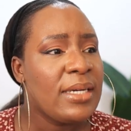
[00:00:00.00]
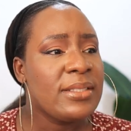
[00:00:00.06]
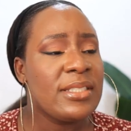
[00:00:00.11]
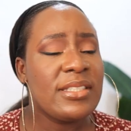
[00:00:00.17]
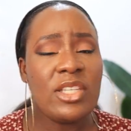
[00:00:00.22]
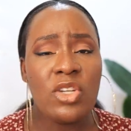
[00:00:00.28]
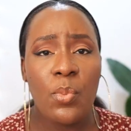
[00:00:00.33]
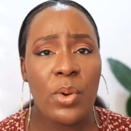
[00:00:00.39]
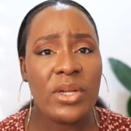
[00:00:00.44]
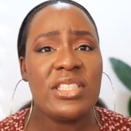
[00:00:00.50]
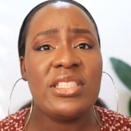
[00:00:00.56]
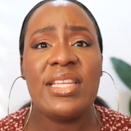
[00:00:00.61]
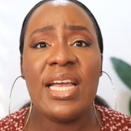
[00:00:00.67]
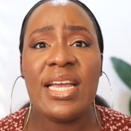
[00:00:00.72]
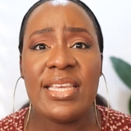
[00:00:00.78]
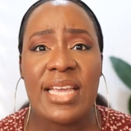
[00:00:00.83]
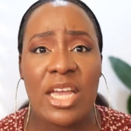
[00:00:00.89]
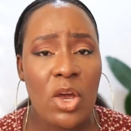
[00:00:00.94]
They said, nobody
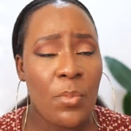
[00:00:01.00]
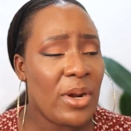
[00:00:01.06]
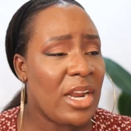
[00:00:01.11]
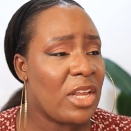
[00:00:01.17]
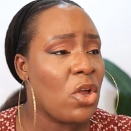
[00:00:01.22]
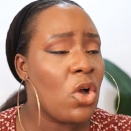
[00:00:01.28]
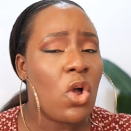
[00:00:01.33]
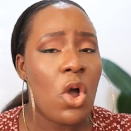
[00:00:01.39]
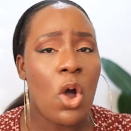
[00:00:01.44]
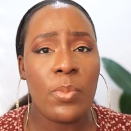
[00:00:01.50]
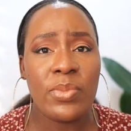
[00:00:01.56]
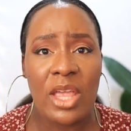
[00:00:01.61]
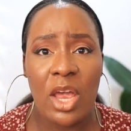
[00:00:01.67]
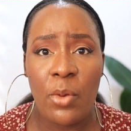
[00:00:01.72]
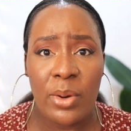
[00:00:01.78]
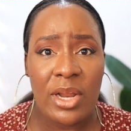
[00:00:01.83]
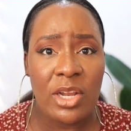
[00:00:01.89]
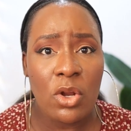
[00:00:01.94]
there here. Your brother don't come
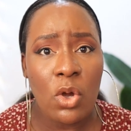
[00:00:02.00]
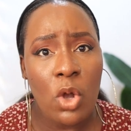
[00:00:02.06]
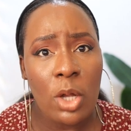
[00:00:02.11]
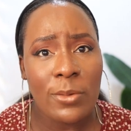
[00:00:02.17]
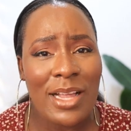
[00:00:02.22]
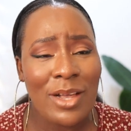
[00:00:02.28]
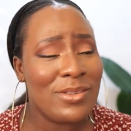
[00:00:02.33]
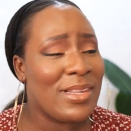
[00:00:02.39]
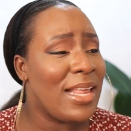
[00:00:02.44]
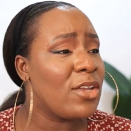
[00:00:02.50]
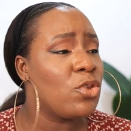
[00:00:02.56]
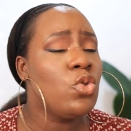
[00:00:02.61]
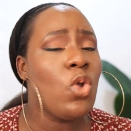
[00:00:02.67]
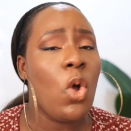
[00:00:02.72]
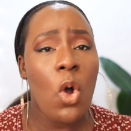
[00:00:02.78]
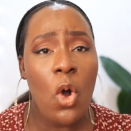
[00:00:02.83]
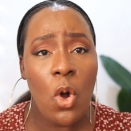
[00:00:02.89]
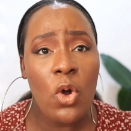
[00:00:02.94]
down. I was like,
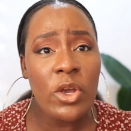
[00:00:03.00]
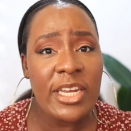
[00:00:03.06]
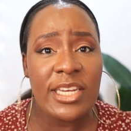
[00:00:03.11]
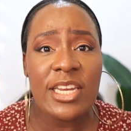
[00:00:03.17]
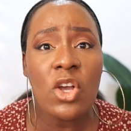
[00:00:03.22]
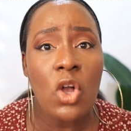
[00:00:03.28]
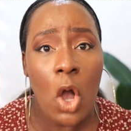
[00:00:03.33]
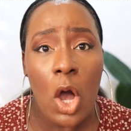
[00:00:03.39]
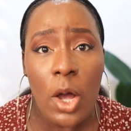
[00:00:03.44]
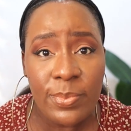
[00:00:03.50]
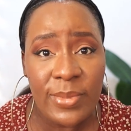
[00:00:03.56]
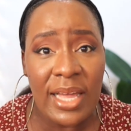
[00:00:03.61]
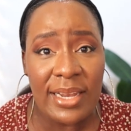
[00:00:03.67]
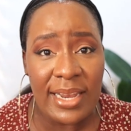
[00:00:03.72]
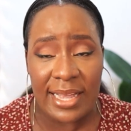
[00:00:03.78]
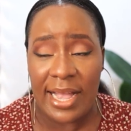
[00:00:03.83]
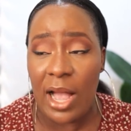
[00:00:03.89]
no, he didn't come down.